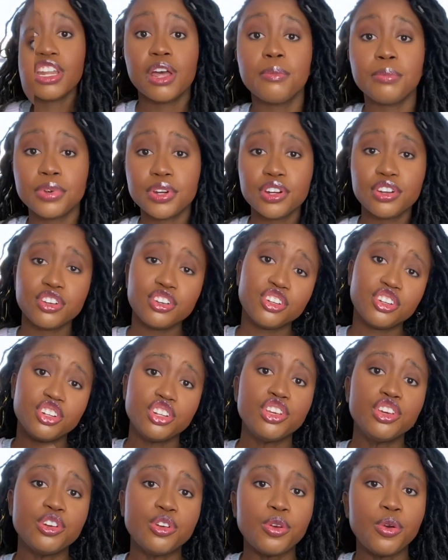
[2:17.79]
Number
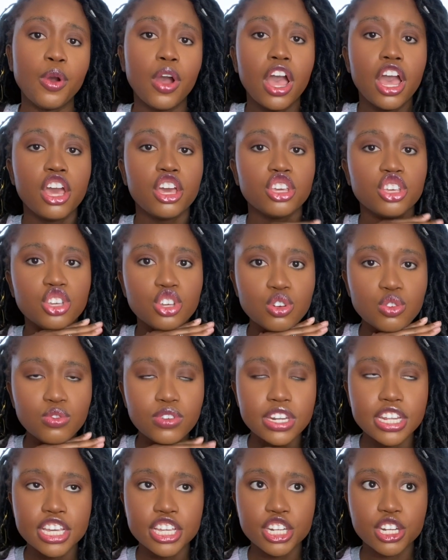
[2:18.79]
two, you
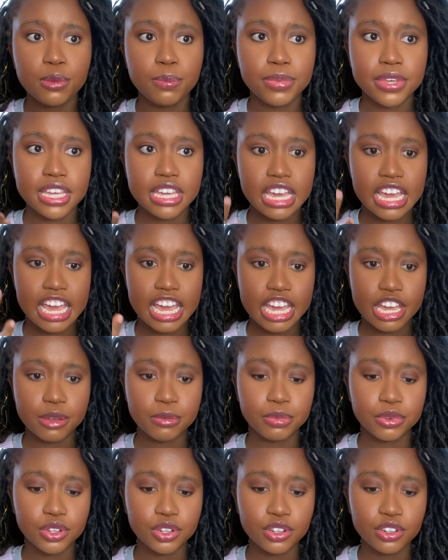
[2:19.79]
need to be
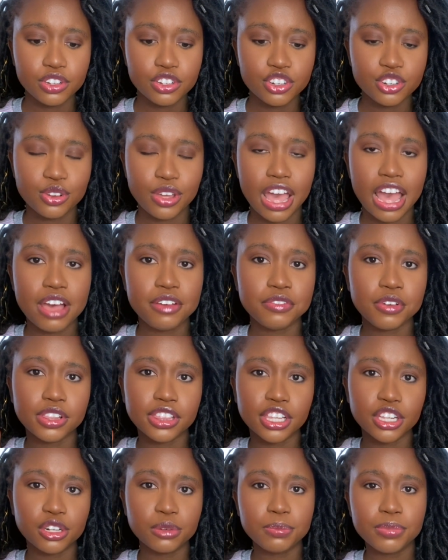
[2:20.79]
able to have a
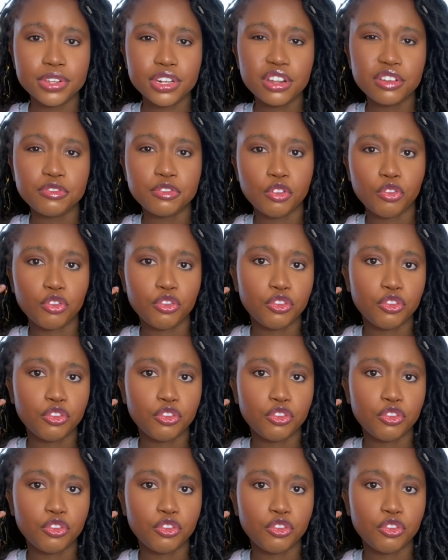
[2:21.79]
little bit of